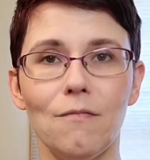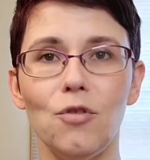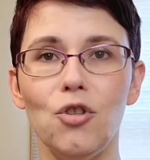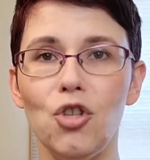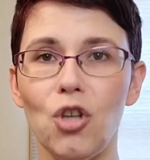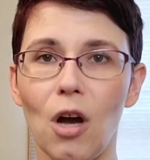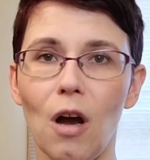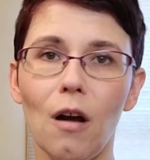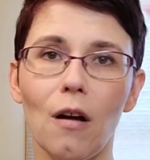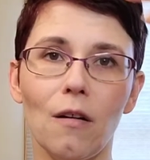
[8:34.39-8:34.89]

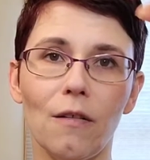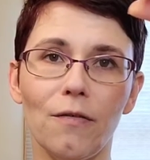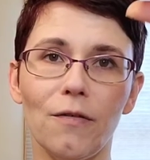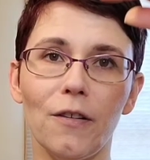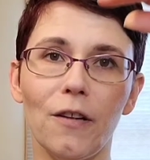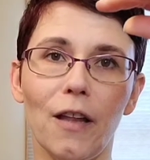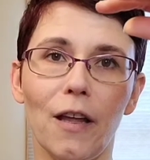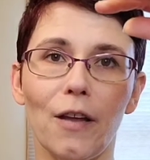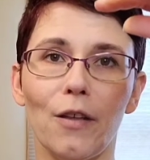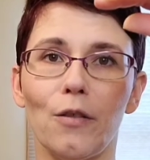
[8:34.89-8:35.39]
jug
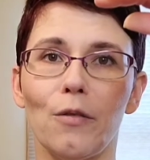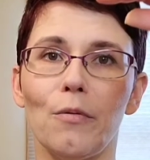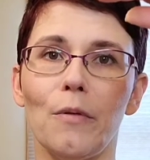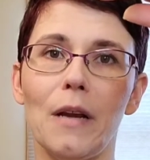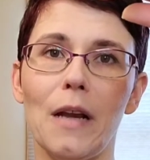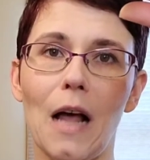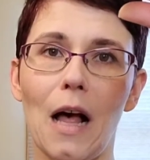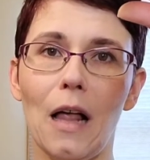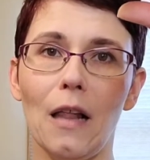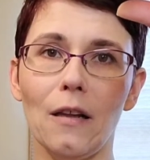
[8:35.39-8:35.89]
for like
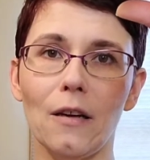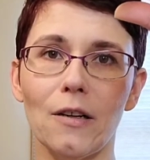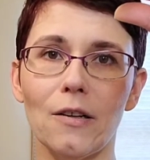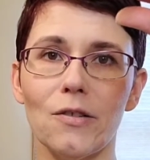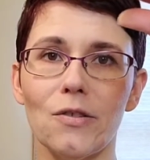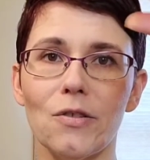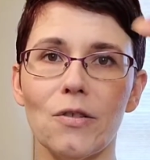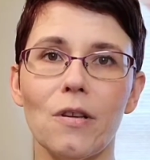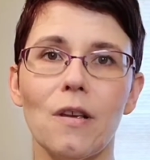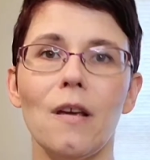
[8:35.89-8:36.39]

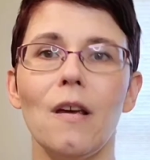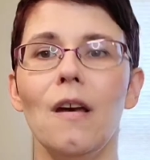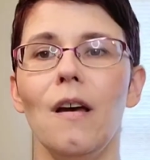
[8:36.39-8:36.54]
$3.